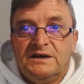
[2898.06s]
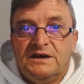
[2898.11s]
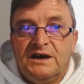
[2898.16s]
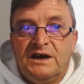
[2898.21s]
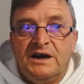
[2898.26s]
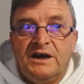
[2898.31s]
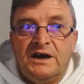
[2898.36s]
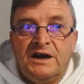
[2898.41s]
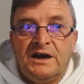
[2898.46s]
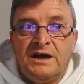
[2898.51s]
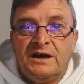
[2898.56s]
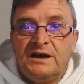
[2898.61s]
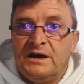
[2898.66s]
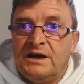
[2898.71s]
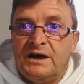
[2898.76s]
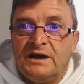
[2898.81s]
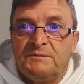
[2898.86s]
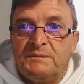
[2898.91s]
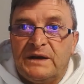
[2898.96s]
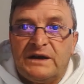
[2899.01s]

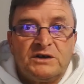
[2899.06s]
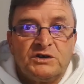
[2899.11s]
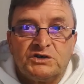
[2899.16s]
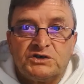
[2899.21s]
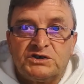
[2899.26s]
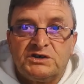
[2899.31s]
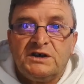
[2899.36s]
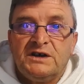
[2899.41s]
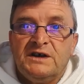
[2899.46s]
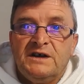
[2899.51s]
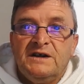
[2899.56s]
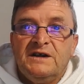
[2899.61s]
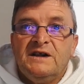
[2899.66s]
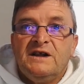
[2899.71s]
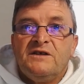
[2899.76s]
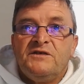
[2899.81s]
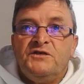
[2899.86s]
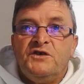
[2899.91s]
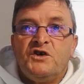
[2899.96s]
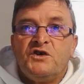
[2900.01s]
Because
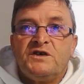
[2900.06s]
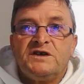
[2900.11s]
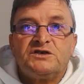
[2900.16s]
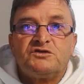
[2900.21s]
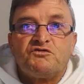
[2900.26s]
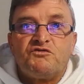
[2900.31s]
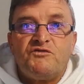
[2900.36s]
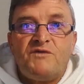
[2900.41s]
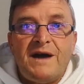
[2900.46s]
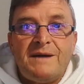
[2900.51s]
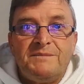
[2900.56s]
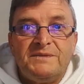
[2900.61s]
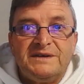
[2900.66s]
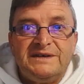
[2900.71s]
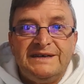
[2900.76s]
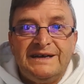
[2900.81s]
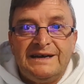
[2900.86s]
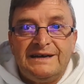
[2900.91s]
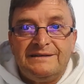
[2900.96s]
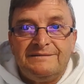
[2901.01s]
there is
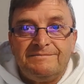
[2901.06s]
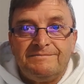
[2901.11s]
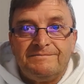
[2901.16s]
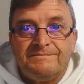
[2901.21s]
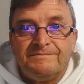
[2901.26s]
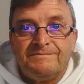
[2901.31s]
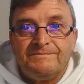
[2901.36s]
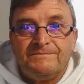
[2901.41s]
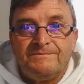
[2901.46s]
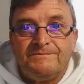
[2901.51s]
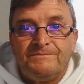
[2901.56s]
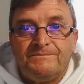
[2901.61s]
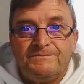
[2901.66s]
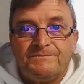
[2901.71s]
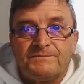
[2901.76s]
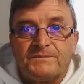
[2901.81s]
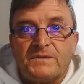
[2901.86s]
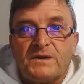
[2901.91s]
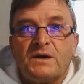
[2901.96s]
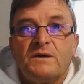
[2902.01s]
remedy.
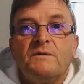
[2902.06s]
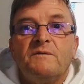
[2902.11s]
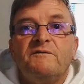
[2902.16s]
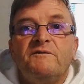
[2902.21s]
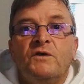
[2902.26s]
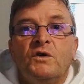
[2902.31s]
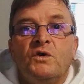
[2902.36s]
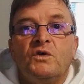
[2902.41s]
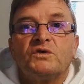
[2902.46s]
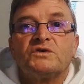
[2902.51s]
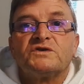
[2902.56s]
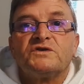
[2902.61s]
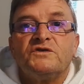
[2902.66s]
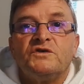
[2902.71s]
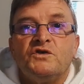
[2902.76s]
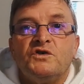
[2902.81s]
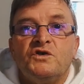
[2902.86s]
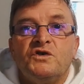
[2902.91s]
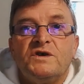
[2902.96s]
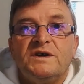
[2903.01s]
Folks,
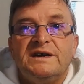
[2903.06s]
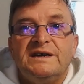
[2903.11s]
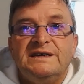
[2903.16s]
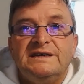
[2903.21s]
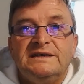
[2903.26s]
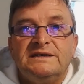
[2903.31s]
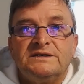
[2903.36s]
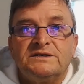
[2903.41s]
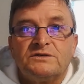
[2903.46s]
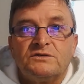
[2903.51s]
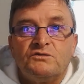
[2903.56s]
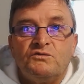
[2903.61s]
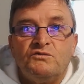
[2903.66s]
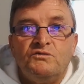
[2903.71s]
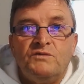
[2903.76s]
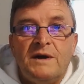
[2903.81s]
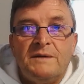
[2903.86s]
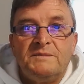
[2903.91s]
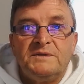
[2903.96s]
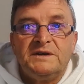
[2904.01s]
there is
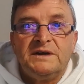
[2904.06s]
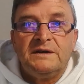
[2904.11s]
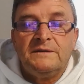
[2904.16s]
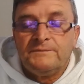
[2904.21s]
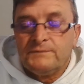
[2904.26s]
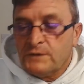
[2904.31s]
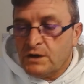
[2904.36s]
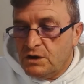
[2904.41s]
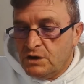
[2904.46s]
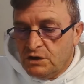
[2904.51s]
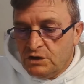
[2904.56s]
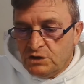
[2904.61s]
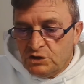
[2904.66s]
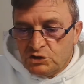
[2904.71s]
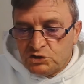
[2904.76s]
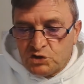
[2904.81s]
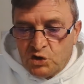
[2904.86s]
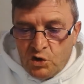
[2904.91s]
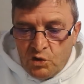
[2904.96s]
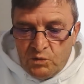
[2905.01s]
remedy.
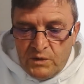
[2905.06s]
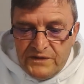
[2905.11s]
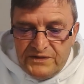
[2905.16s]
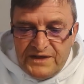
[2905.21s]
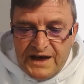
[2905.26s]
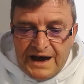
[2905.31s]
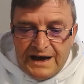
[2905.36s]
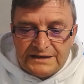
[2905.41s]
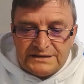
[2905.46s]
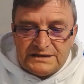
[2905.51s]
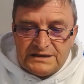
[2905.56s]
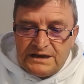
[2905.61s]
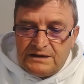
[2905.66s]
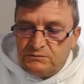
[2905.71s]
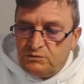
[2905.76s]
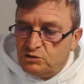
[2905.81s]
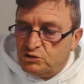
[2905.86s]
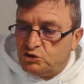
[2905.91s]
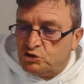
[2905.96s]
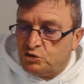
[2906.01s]
So with that, I'm
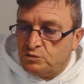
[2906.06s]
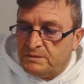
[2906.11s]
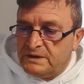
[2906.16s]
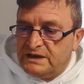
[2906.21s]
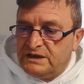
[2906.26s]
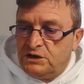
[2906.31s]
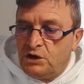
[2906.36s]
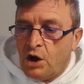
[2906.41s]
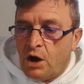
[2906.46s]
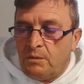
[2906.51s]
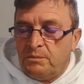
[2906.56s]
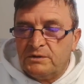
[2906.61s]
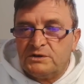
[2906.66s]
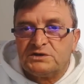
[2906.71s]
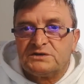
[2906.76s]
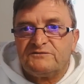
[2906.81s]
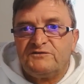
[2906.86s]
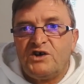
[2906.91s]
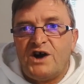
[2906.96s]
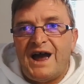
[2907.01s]
going to shut my gob because
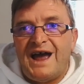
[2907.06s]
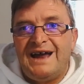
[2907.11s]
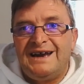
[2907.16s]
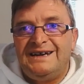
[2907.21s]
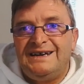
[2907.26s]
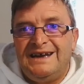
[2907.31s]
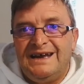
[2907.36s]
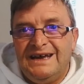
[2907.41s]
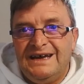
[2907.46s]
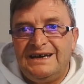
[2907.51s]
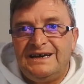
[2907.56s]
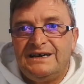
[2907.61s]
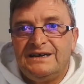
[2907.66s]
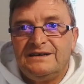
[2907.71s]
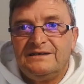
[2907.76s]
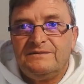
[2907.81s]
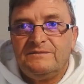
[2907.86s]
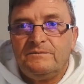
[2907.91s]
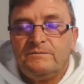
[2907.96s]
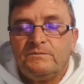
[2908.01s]
I've got headache.
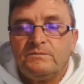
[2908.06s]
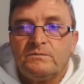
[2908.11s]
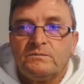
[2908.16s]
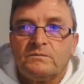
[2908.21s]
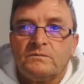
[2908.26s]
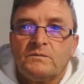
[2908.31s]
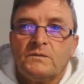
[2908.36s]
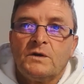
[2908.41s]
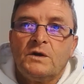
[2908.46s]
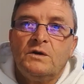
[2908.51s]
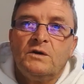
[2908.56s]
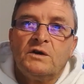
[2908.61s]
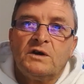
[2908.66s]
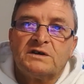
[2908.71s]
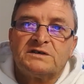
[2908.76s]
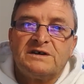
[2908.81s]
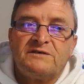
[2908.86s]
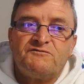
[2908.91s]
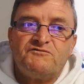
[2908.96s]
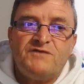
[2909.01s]

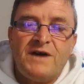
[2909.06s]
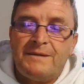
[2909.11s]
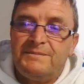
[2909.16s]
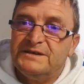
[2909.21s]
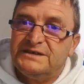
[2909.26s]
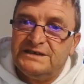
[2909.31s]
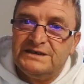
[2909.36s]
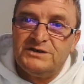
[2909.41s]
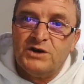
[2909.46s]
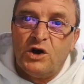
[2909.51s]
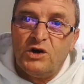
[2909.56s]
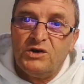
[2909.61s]
Because I've rabbited